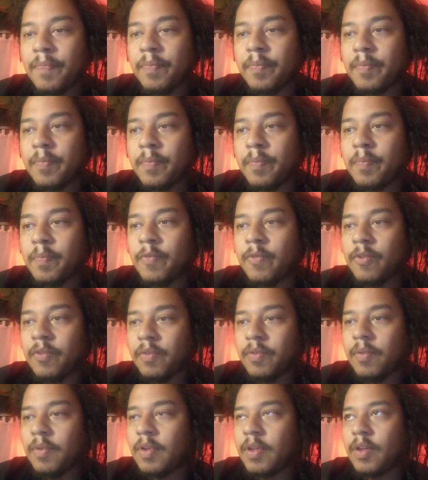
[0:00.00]
um,
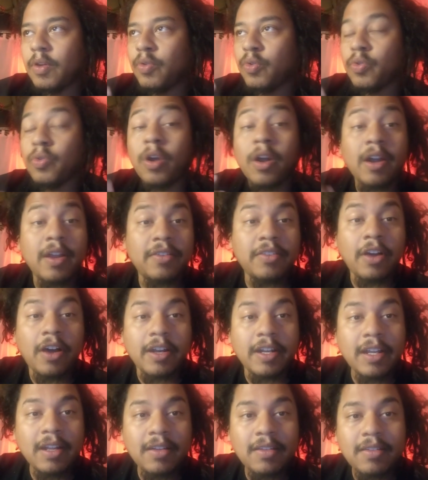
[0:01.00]

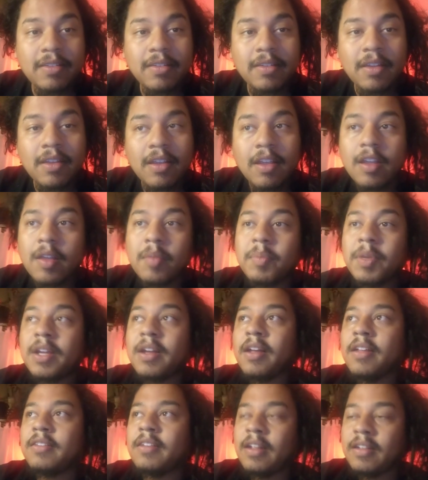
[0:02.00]
who are his audience,
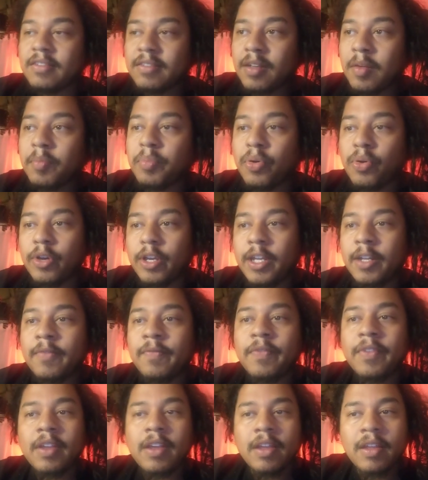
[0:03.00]
because at
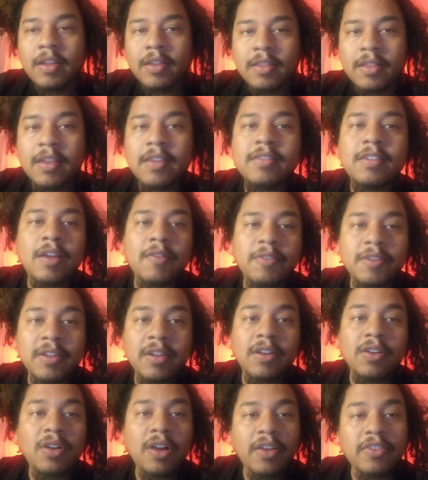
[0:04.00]
some point this